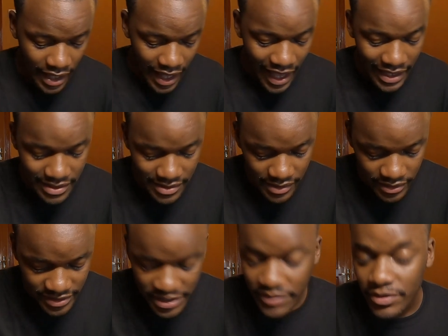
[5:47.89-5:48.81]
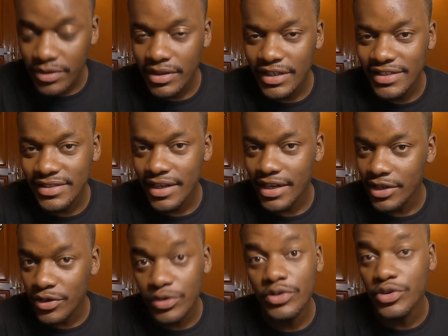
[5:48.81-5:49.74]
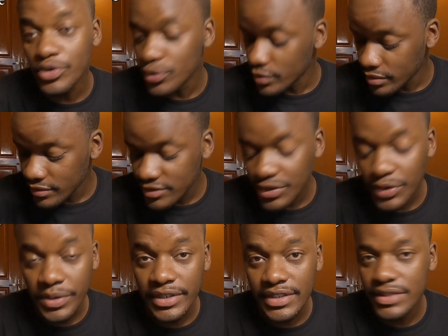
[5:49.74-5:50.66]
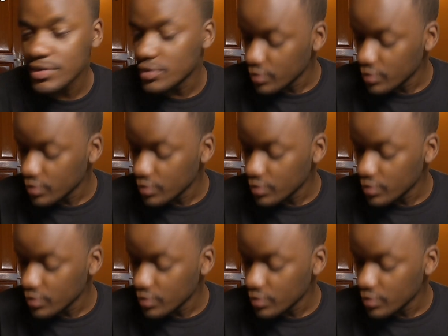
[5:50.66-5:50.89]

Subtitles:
and there are several things that I could do to it to,